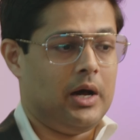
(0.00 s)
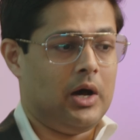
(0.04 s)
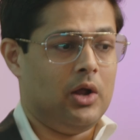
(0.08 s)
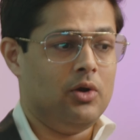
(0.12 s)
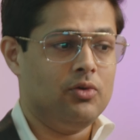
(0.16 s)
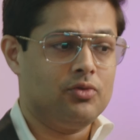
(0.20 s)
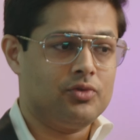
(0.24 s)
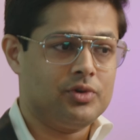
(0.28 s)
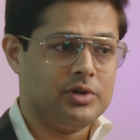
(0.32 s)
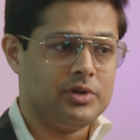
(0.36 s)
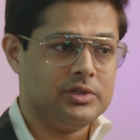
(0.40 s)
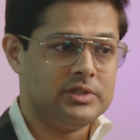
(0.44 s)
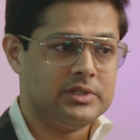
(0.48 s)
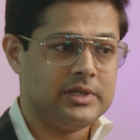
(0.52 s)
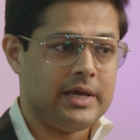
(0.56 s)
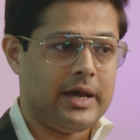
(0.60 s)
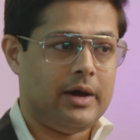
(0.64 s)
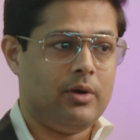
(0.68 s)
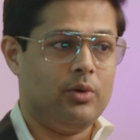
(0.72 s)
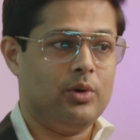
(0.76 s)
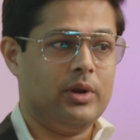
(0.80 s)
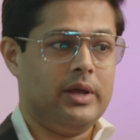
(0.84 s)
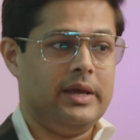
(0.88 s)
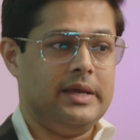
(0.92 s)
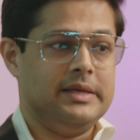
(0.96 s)

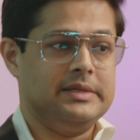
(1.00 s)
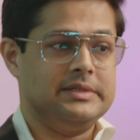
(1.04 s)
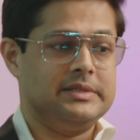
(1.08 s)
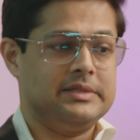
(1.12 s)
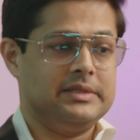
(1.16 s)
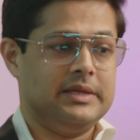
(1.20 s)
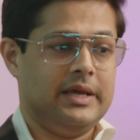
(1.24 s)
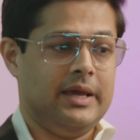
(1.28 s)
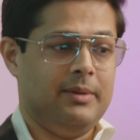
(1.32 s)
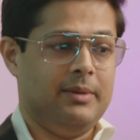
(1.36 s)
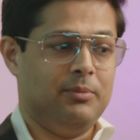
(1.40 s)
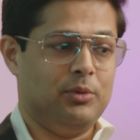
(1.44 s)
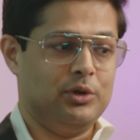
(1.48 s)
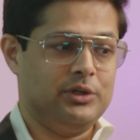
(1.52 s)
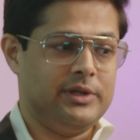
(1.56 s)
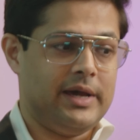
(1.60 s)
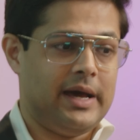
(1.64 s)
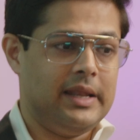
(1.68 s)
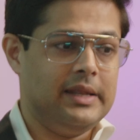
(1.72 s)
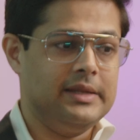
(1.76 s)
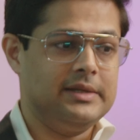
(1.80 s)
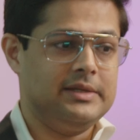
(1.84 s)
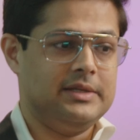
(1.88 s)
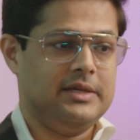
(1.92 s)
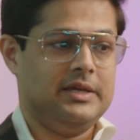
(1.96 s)
Ultrasound is a
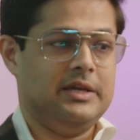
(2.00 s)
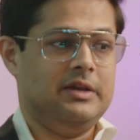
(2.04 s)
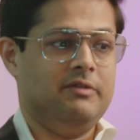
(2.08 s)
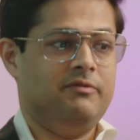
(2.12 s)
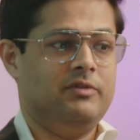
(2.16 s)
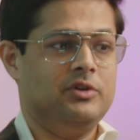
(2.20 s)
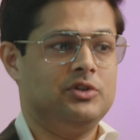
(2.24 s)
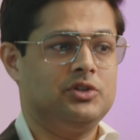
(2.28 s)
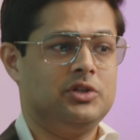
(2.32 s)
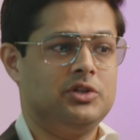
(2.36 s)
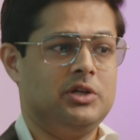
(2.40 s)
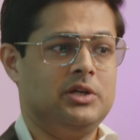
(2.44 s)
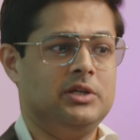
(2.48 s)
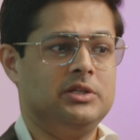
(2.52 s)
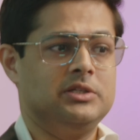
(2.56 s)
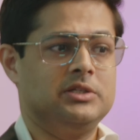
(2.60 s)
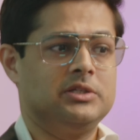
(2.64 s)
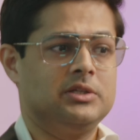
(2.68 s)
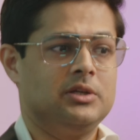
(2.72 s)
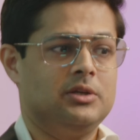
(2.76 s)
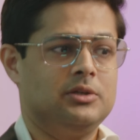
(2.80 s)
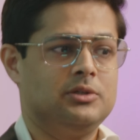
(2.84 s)
modality which is